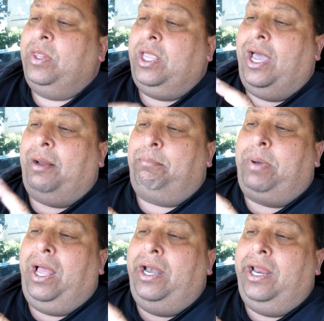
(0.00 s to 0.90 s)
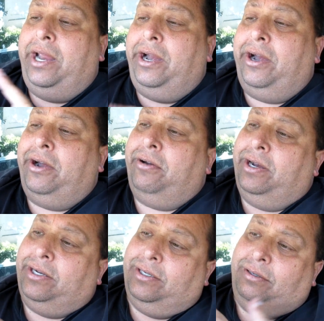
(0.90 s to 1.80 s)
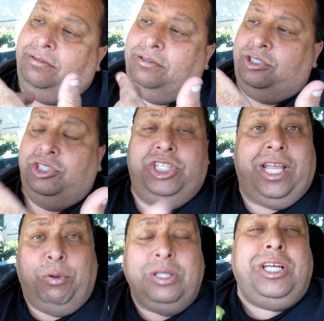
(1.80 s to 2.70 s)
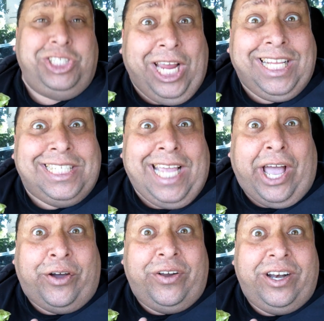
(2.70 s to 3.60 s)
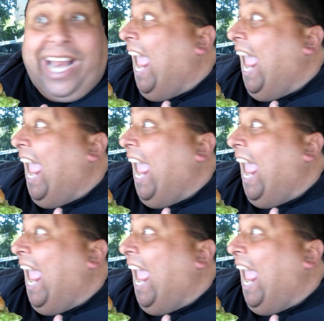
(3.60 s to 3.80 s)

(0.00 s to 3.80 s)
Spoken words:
You got a bun here and chicken. Check this out.